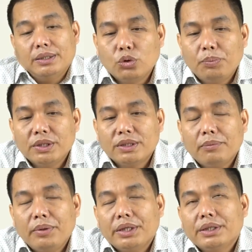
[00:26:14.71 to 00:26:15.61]
To
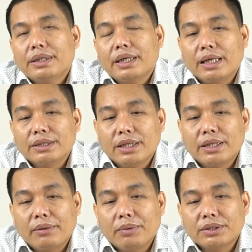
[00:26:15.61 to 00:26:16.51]
preserving the cultural
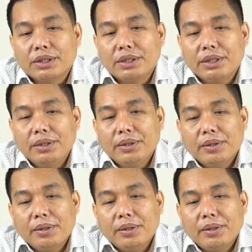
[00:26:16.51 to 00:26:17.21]
diversity,